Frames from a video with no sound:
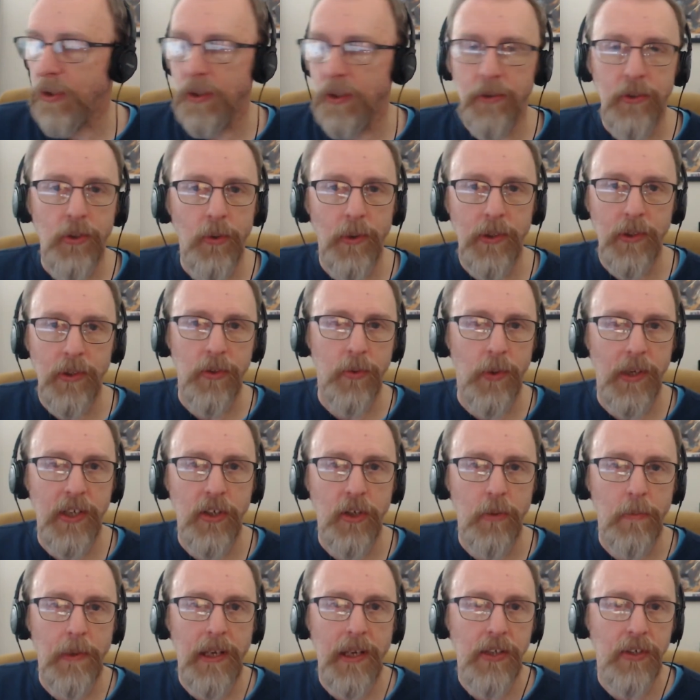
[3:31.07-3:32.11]
or
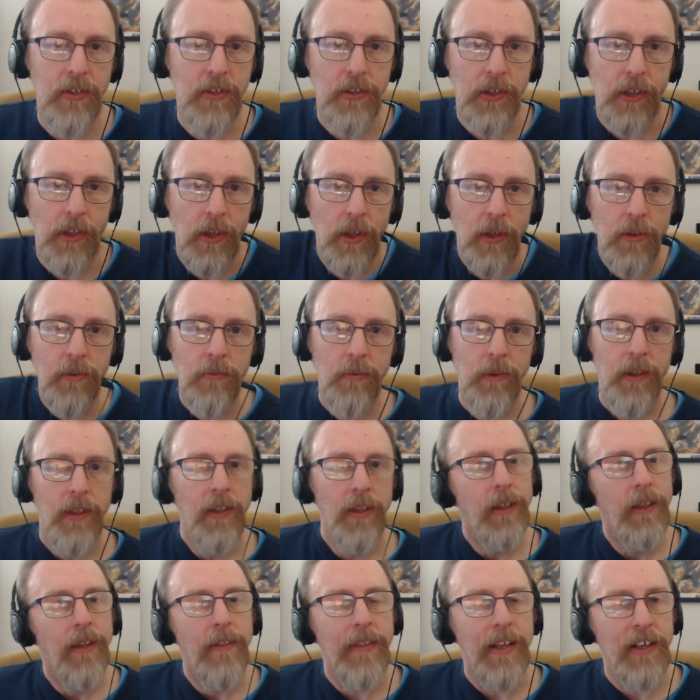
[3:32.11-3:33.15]
222 pages to go.
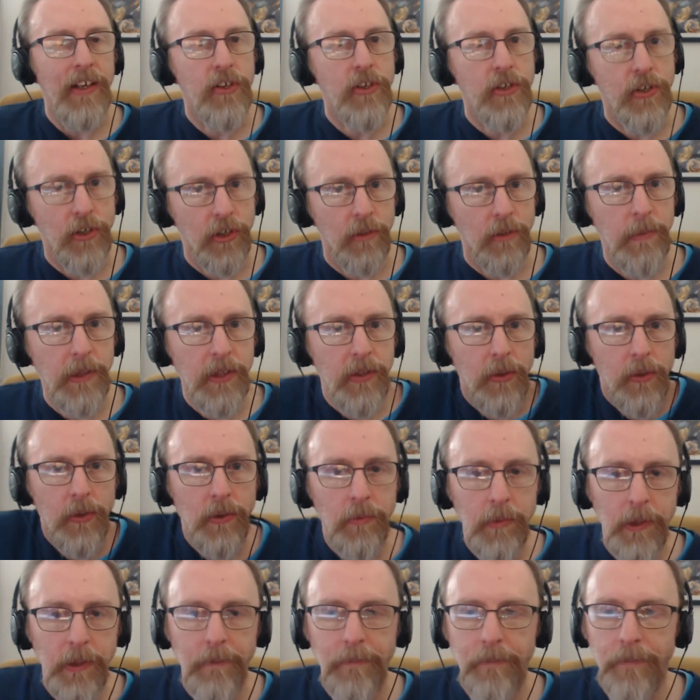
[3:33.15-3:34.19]
That should be
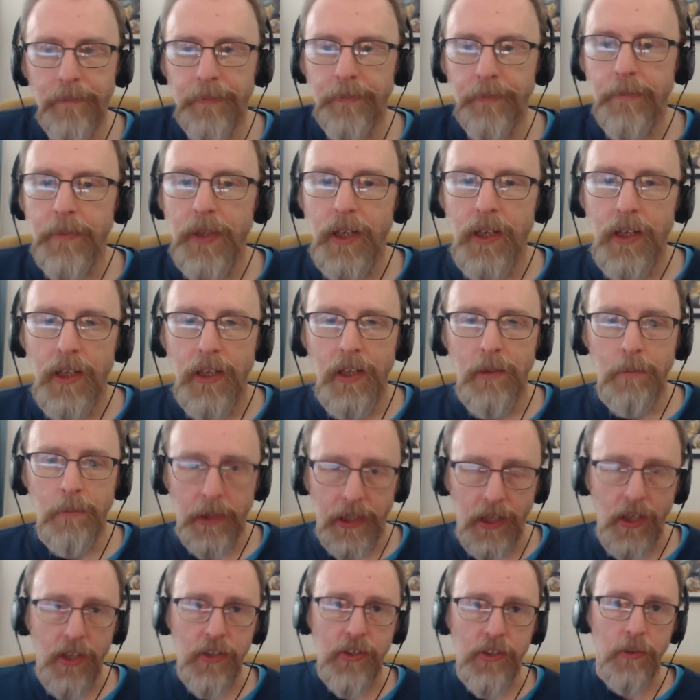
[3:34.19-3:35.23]
doable. But
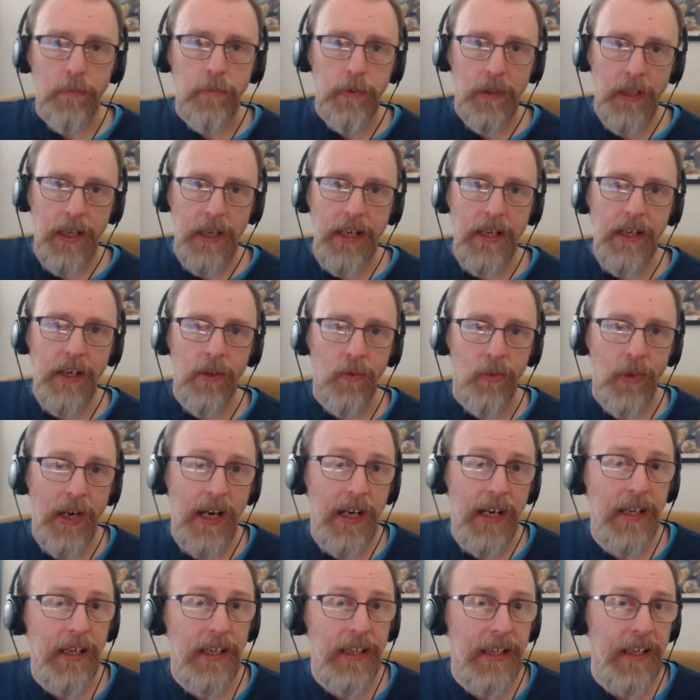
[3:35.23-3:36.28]
I also plan on
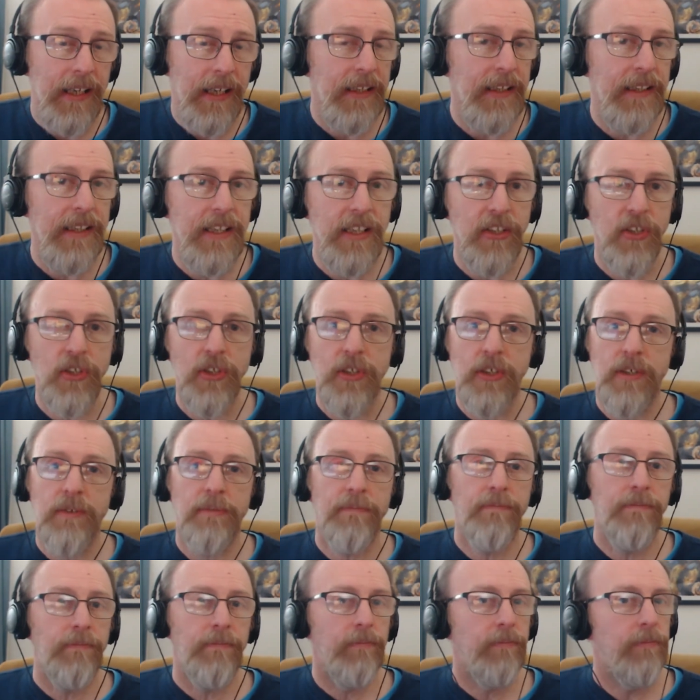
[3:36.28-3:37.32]
writing at least
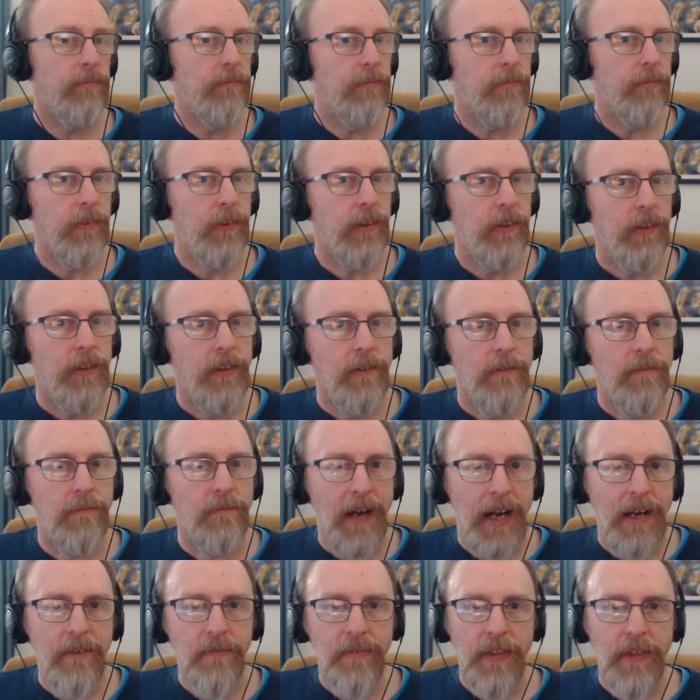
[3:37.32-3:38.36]

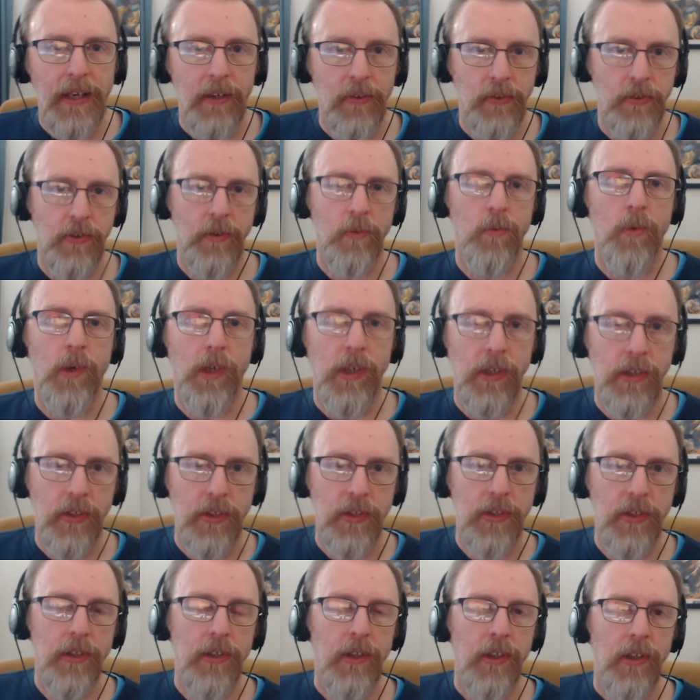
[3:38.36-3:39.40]
5,000
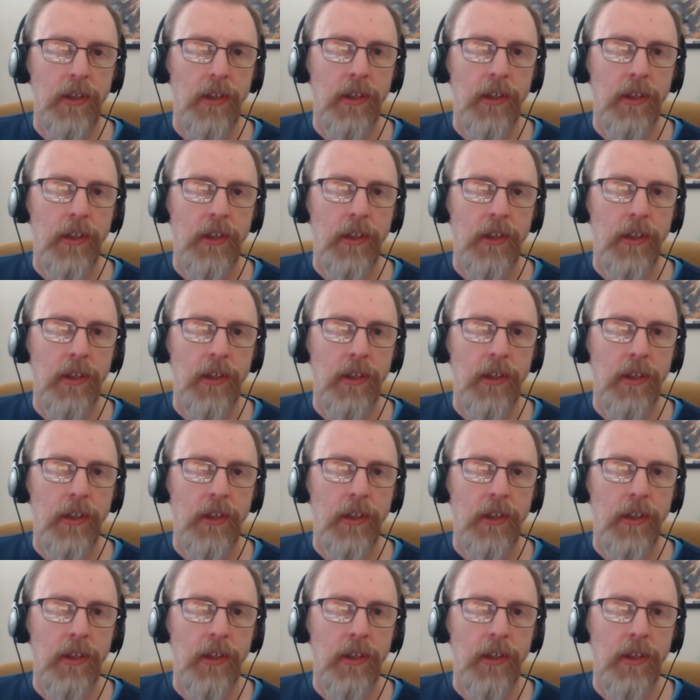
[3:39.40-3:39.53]
words